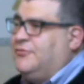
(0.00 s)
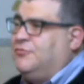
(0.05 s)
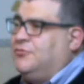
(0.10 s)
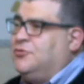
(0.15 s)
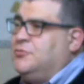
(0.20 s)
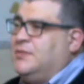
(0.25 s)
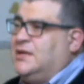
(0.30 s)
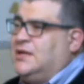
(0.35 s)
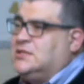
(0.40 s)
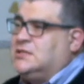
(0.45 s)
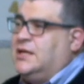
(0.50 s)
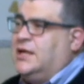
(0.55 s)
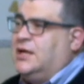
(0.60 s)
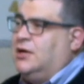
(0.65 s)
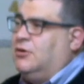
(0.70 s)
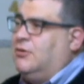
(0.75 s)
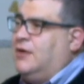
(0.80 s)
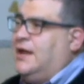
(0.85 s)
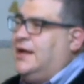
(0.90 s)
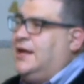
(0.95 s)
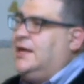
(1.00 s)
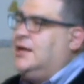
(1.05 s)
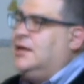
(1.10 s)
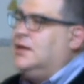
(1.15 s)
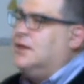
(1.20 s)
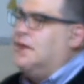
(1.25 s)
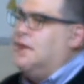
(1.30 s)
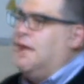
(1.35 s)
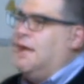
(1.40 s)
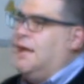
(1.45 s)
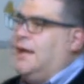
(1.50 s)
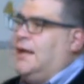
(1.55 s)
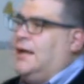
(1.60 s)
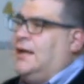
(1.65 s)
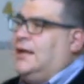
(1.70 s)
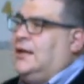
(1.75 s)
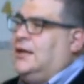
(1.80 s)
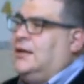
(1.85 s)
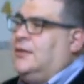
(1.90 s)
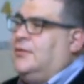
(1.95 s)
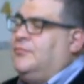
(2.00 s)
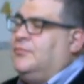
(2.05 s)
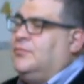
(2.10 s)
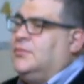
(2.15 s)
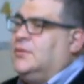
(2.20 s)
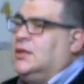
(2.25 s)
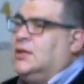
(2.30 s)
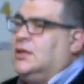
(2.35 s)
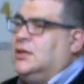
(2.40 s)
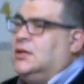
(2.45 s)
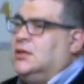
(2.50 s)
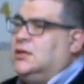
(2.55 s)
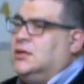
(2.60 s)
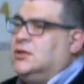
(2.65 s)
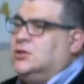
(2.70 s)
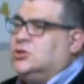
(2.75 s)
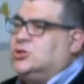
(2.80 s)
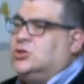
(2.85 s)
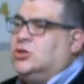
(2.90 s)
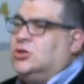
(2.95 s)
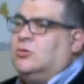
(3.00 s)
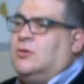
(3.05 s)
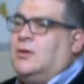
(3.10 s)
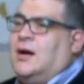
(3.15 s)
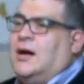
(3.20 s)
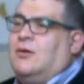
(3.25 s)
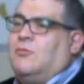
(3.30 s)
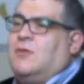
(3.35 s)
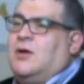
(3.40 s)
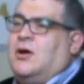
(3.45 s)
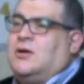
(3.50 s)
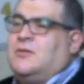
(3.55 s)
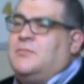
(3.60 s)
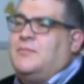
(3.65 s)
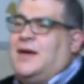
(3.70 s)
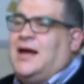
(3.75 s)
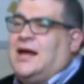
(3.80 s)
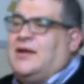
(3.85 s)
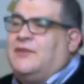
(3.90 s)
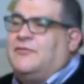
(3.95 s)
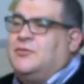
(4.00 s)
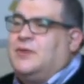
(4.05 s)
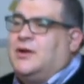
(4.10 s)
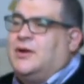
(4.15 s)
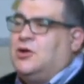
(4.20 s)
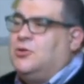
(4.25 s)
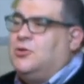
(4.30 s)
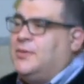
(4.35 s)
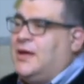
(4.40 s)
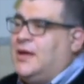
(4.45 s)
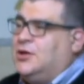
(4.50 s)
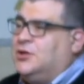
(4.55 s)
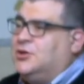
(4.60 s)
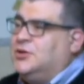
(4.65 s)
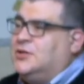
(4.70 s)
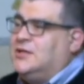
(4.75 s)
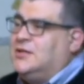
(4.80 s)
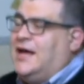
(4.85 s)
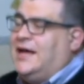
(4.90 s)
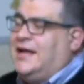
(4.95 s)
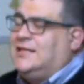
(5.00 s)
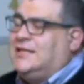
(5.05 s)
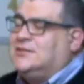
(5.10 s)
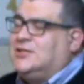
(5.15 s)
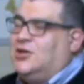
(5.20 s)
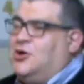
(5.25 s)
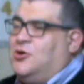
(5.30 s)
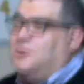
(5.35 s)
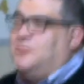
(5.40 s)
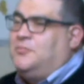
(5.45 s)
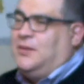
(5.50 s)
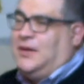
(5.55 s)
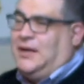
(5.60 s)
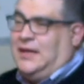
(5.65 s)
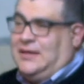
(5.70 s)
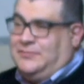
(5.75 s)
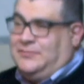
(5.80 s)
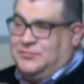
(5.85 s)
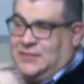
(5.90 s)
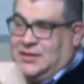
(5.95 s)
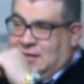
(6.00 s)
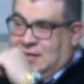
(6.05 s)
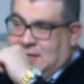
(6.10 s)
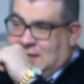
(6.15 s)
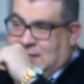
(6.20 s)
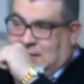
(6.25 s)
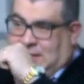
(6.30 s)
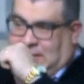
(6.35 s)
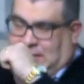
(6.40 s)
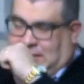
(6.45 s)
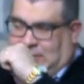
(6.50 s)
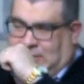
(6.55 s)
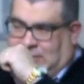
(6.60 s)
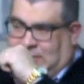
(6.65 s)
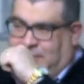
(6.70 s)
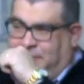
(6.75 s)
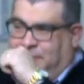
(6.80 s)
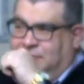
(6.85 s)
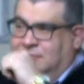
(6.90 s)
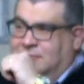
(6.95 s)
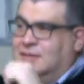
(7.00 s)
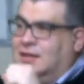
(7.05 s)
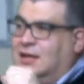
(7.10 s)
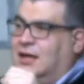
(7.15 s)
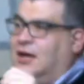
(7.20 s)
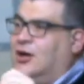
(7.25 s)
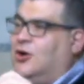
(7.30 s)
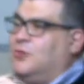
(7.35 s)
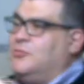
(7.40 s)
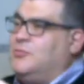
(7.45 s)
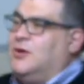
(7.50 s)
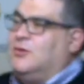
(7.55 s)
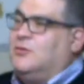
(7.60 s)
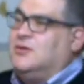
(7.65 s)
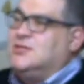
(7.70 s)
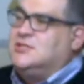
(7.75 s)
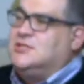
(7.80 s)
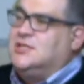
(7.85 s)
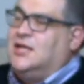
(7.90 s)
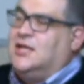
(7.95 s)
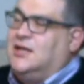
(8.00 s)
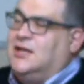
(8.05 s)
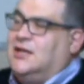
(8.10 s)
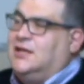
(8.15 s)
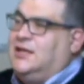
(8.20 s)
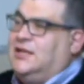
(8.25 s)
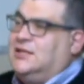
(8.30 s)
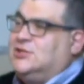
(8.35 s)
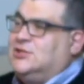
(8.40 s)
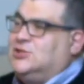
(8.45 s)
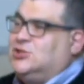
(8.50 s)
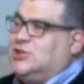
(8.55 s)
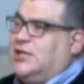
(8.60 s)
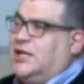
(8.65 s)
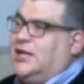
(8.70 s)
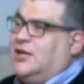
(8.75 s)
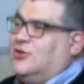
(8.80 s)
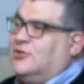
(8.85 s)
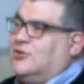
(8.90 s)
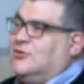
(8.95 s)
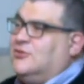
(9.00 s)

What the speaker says: A few minutes late already. Welcome back, everyone. I hope you had a good night. I hope I hope no one's in jail